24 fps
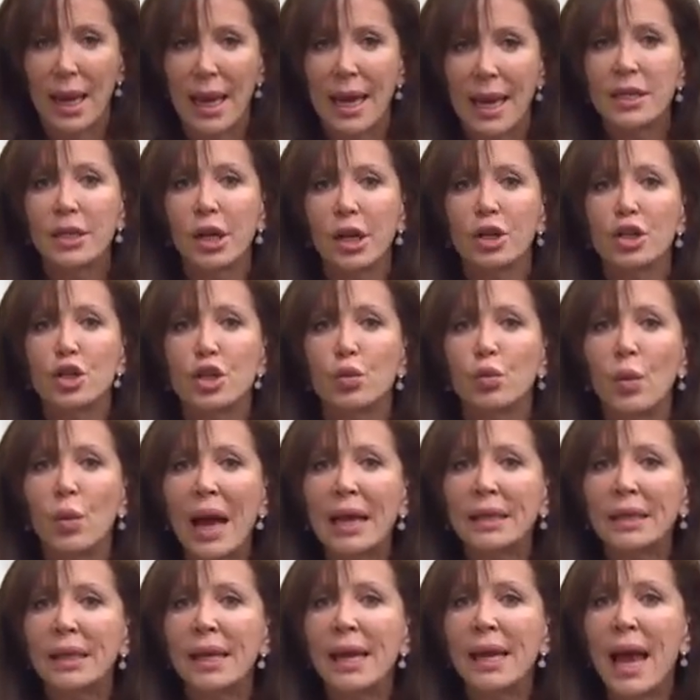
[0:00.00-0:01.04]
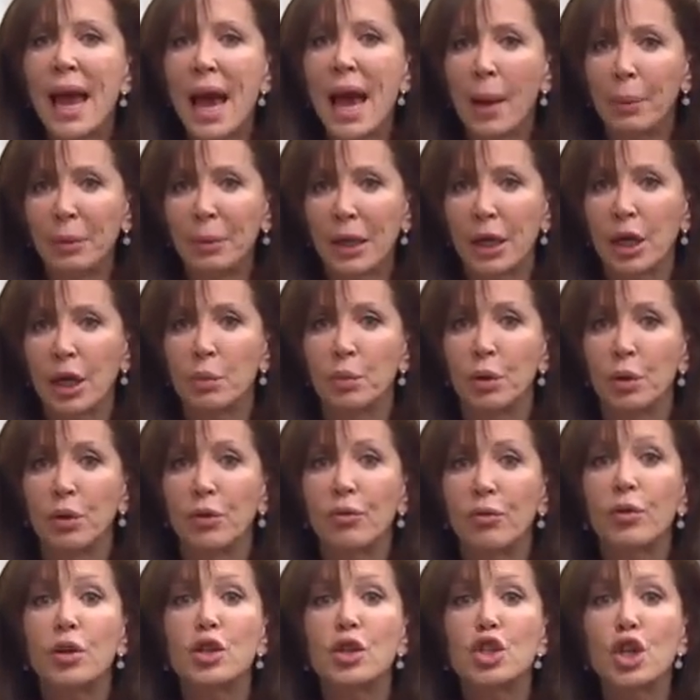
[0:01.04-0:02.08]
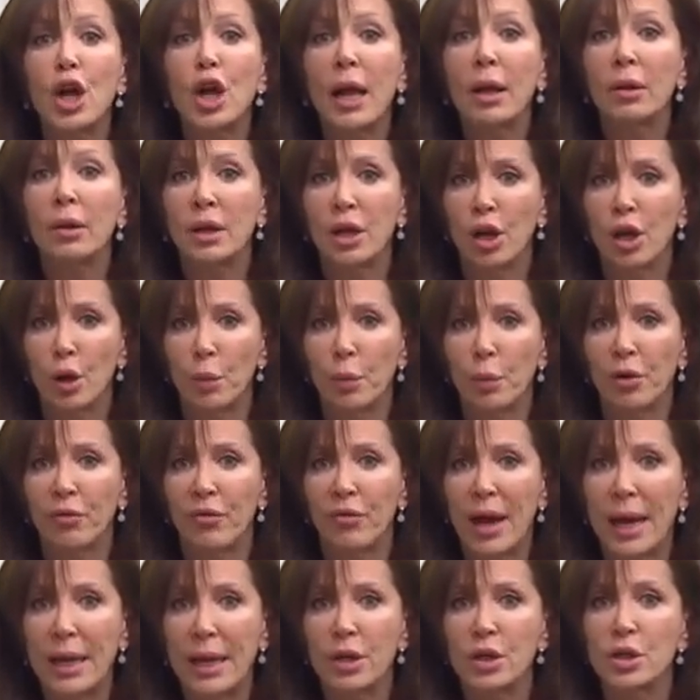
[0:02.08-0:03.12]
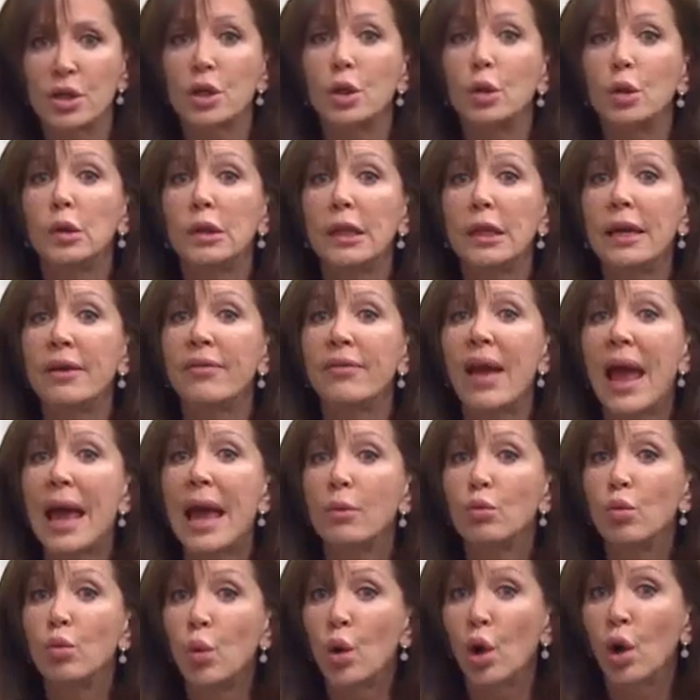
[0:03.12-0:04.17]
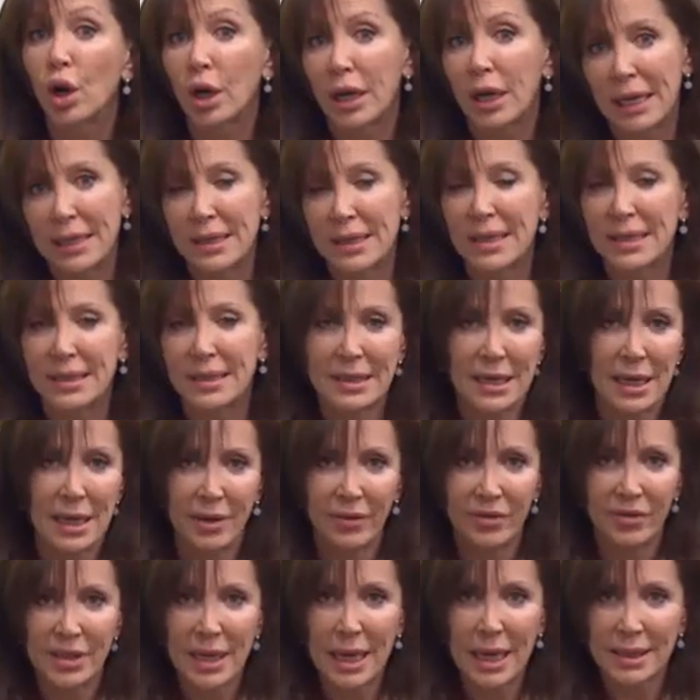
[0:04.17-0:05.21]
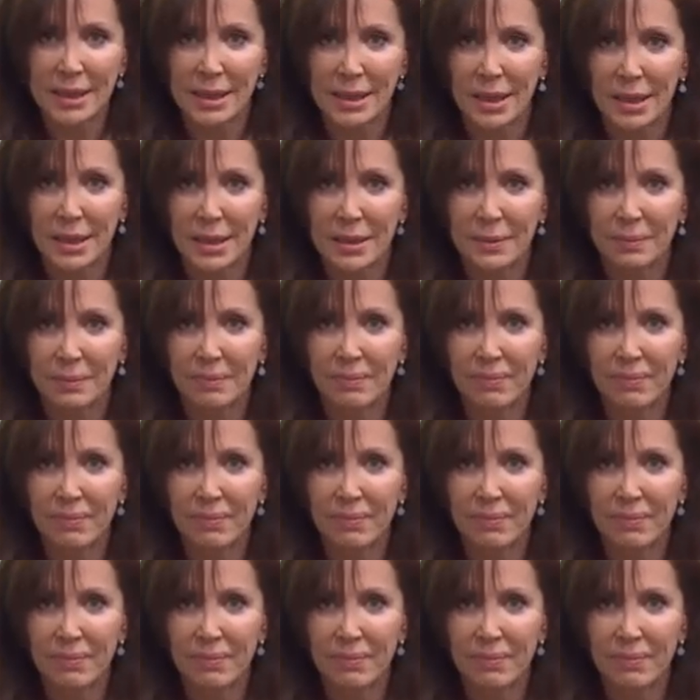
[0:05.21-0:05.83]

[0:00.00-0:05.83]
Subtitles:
and are directly applicable for child care providers who live and work in the state of Texas.